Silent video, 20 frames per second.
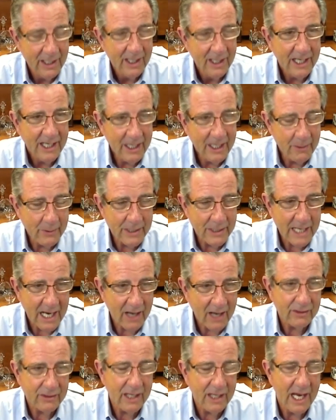He went
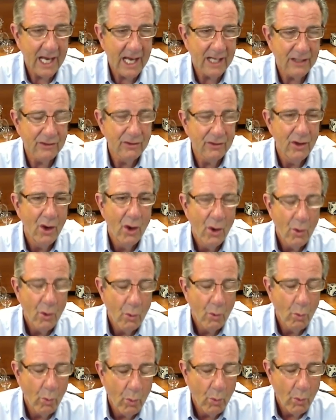out and
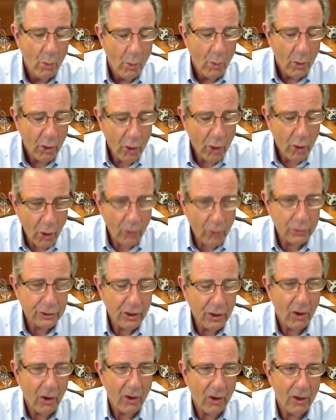cold
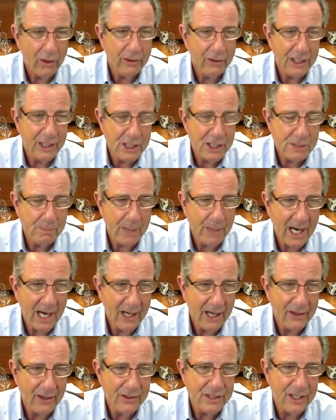called
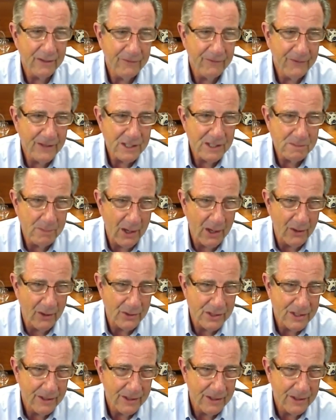expireds and FSBOs.